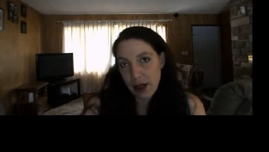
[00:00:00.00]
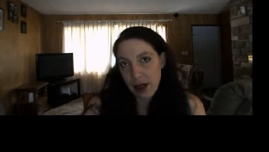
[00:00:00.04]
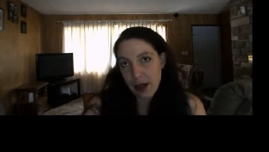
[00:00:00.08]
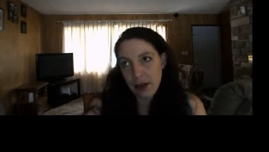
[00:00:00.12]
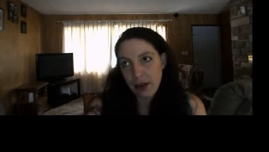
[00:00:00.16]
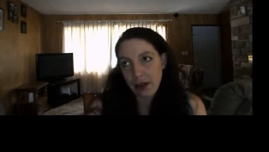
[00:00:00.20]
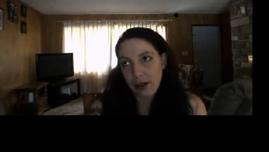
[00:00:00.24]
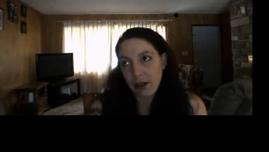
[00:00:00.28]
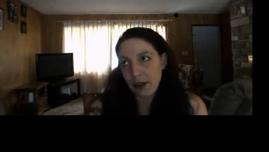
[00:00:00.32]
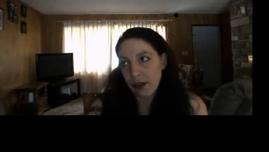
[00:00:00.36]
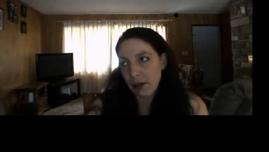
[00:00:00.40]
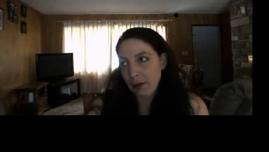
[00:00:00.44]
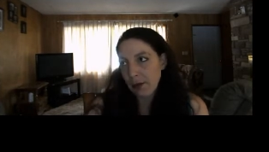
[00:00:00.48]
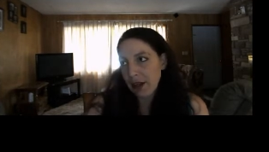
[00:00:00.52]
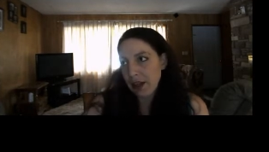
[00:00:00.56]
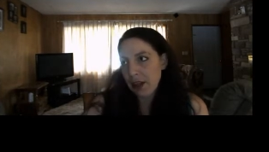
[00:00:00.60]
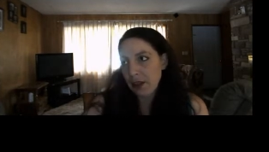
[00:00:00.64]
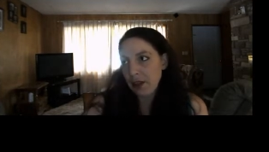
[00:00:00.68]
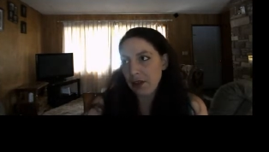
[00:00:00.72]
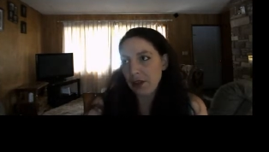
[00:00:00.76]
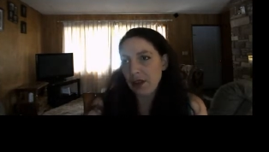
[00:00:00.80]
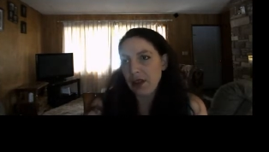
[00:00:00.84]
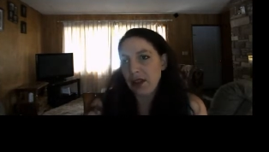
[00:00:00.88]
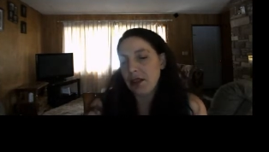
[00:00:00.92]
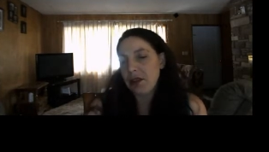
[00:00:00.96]
And a good way
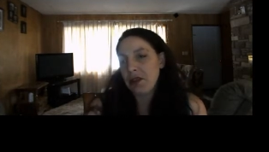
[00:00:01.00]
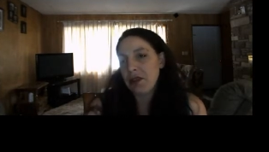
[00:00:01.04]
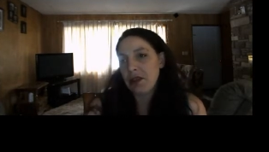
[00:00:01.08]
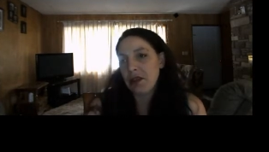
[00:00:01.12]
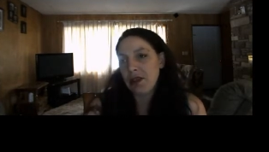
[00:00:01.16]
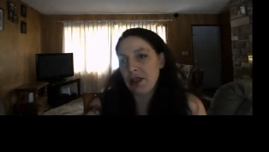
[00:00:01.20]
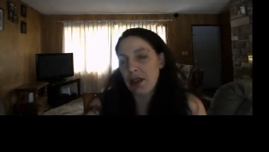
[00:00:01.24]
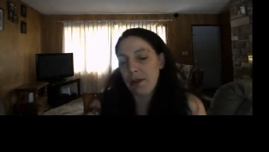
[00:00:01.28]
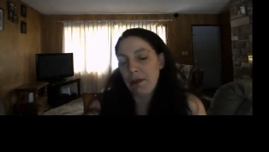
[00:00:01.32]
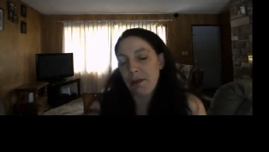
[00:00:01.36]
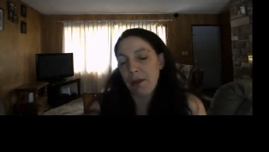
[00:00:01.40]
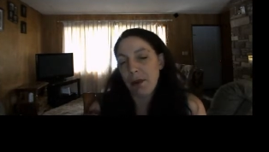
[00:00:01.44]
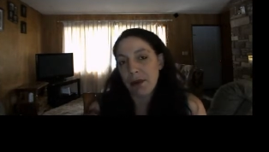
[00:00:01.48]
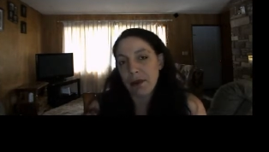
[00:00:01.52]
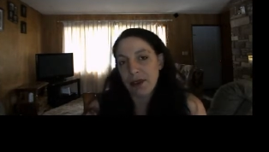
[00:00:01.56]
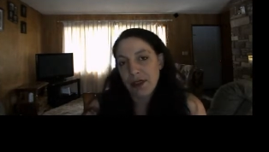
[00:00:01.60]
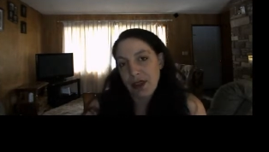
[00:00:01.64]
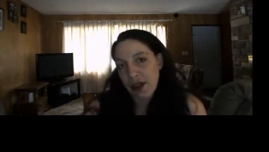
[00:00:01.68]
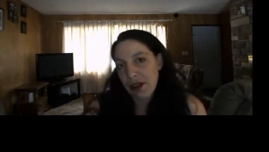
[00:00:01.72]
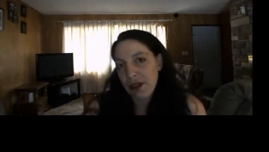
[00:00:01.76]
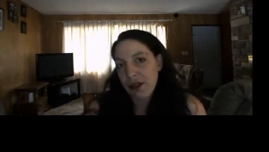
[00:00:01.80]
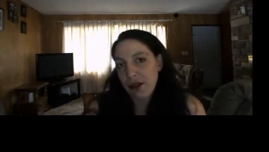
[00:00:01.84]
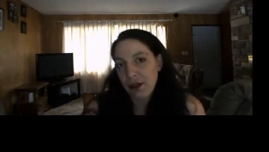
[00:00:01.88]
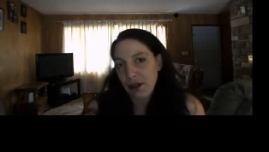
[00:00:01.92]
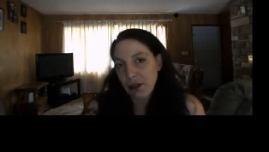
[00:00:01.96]
to do this is that
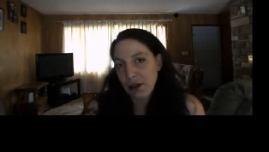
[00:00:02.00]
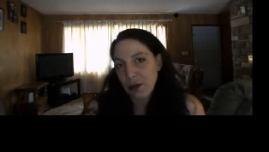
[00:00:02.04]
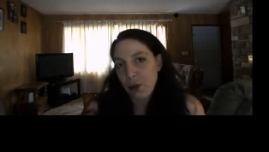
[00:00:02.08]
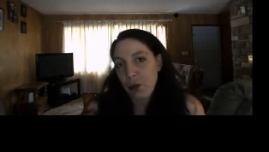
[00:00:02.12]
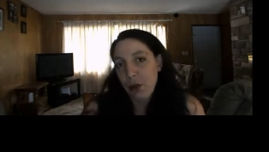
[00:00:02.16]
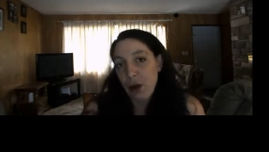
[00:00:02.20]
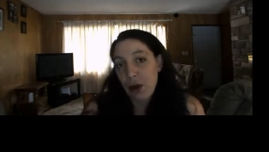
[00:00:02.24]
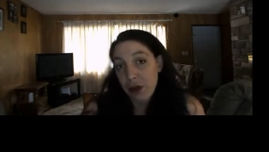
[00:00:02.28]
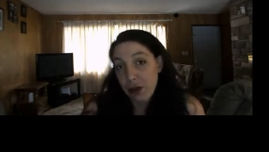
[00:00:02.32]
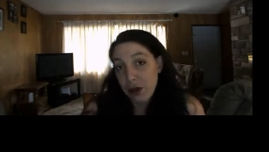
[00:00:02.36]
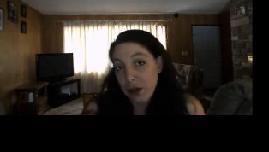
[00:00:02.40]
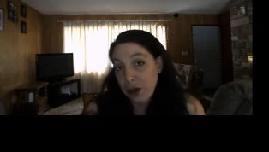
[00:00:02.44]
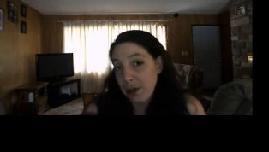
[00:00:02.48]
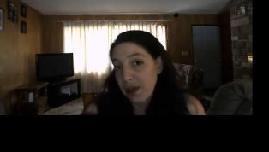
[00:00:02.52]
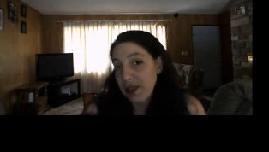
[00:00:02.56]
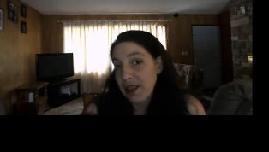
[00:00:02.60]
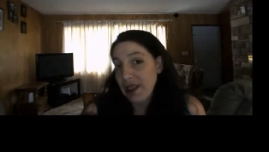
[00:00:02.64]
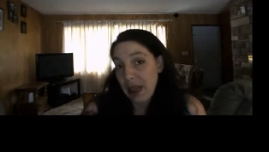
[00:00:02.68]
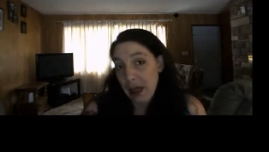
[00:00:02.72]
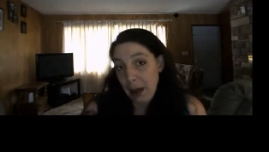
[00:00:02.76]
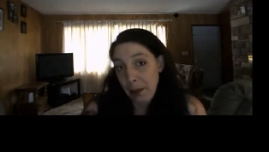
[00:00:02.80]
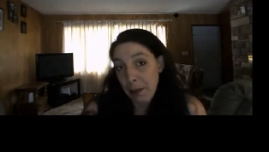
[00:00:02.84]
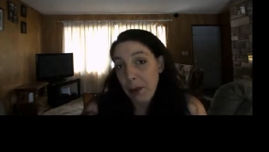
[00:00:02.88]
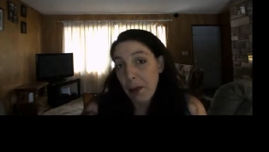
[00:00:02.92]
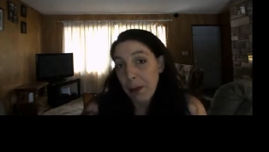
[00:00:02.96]
most editors will do a
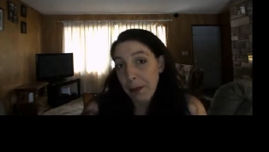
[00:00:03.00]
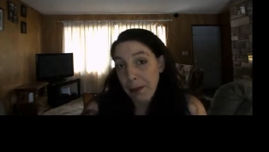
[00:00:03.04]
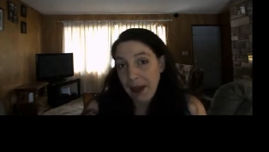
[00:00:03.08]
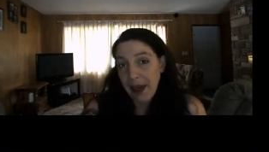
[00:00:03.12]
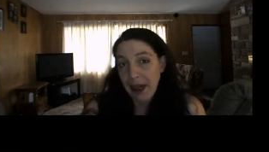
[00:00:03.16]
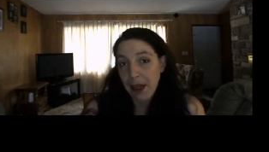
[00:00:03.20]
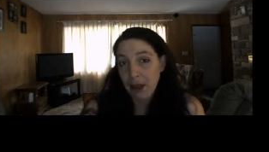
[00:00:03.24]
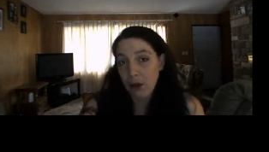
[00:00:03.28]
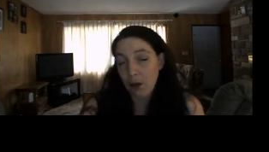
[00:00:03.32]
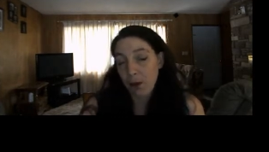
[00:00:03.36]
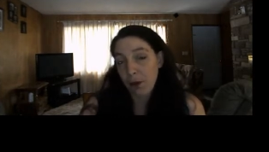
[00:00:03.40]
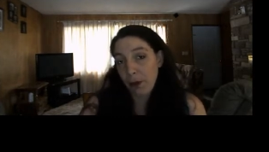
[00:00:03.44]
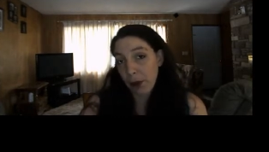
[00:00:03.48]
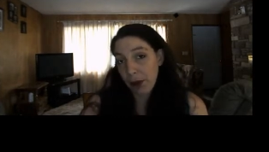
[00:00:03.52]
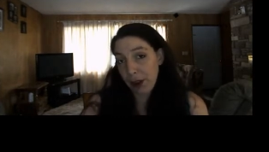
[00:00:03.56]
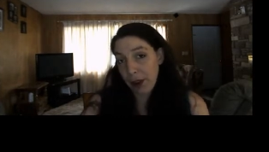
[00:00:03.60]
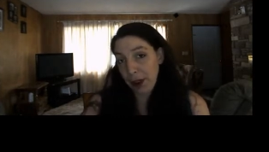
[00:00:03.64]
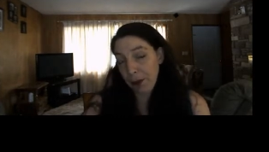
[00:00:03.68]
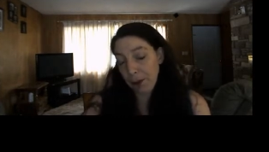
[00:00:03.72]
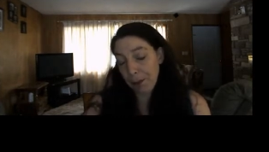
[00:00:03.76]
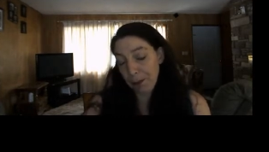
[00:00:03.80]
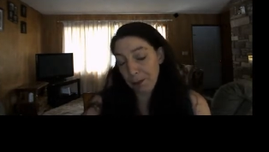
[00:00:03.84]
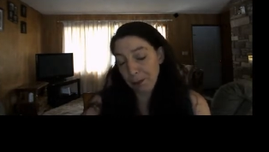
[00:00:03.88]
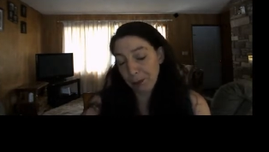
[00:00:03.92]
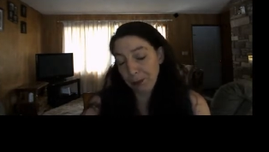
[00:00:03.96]
sample page for
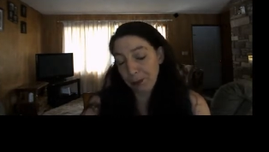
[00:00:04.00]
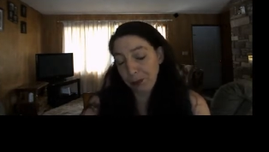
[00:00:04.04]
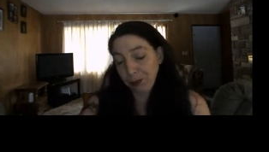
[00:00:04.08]
you.